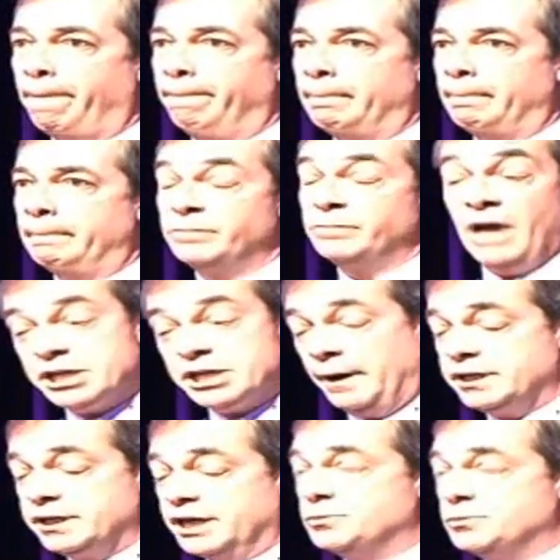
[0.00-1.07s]
I spoke to
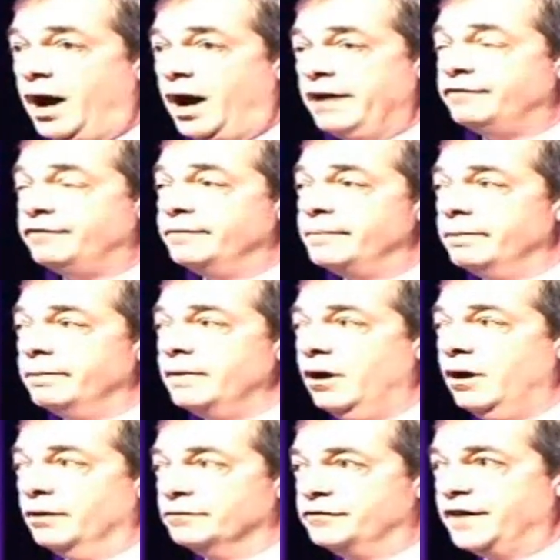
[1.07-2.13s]
his wife on
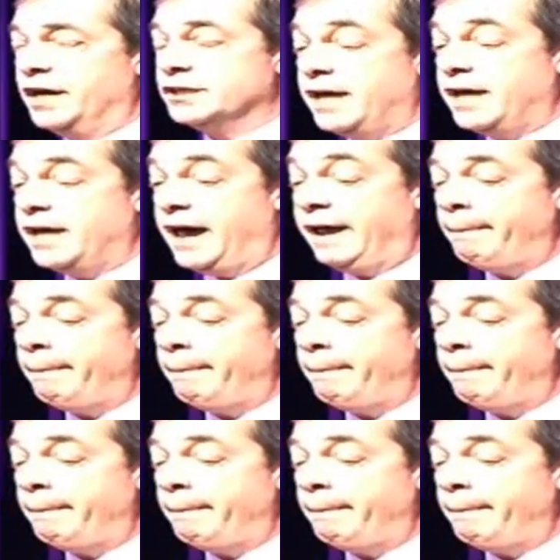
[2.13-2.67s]
Thursday.